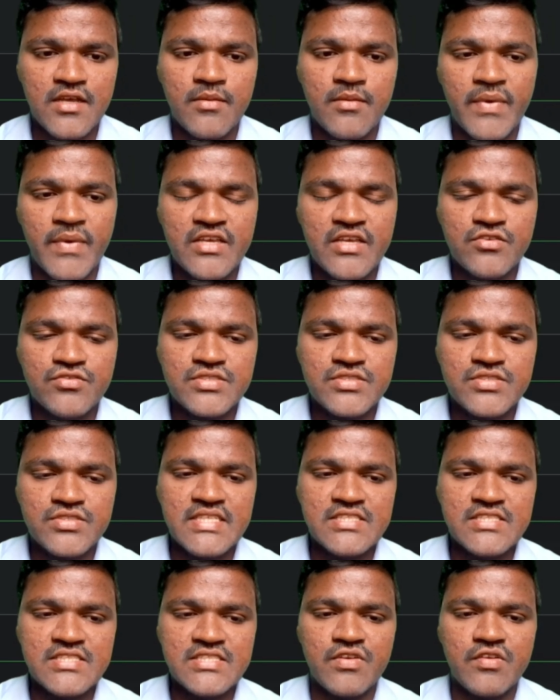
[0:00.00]
by using
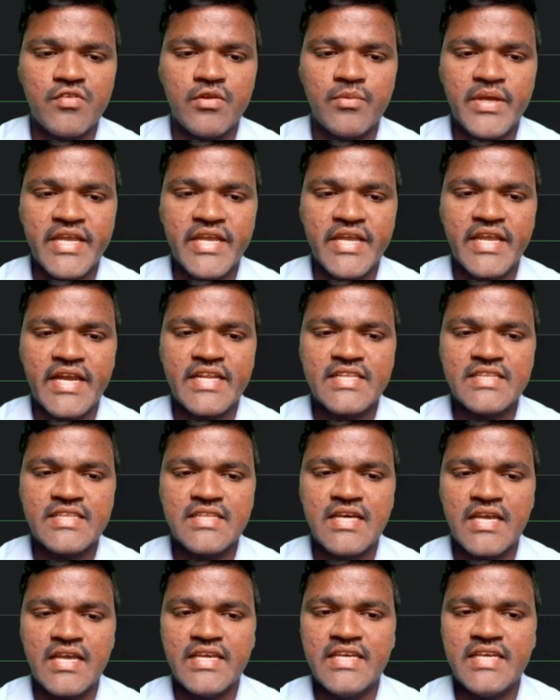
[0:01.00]
this, we will be getting
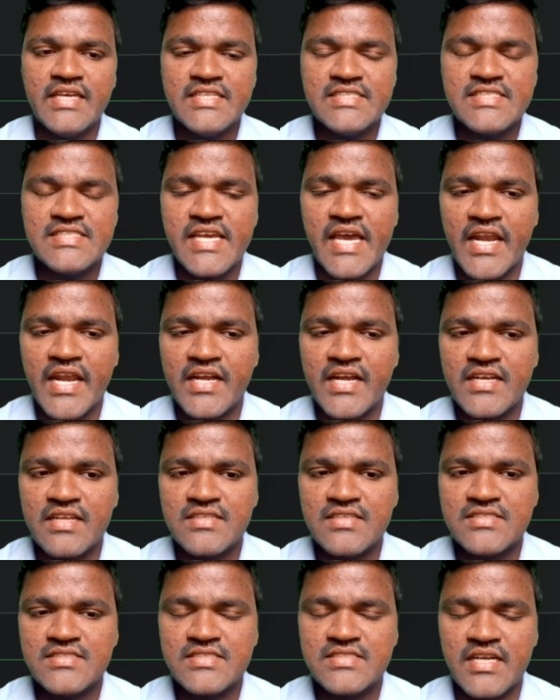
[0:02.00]
the each character
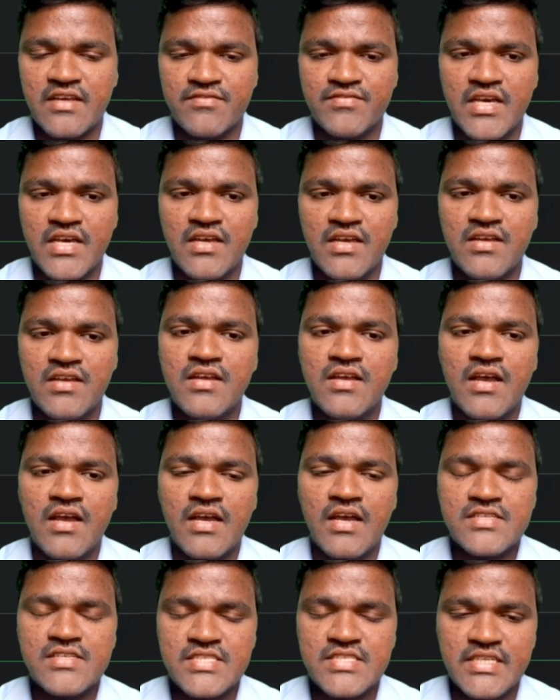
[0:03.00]
inside of the
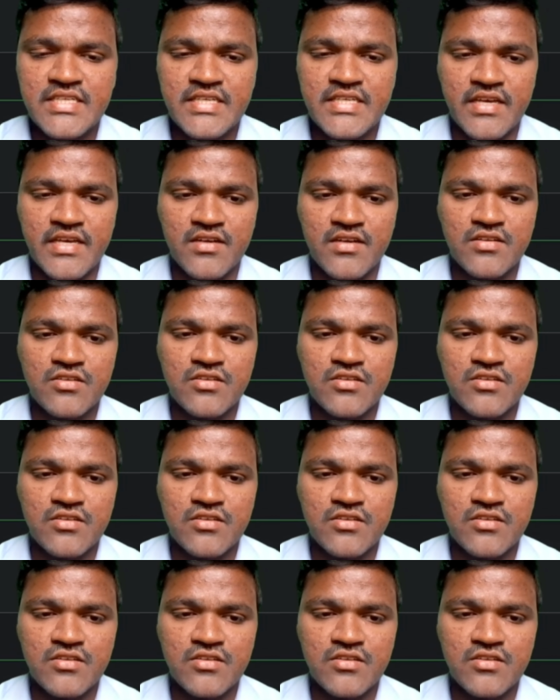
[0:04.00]
string here.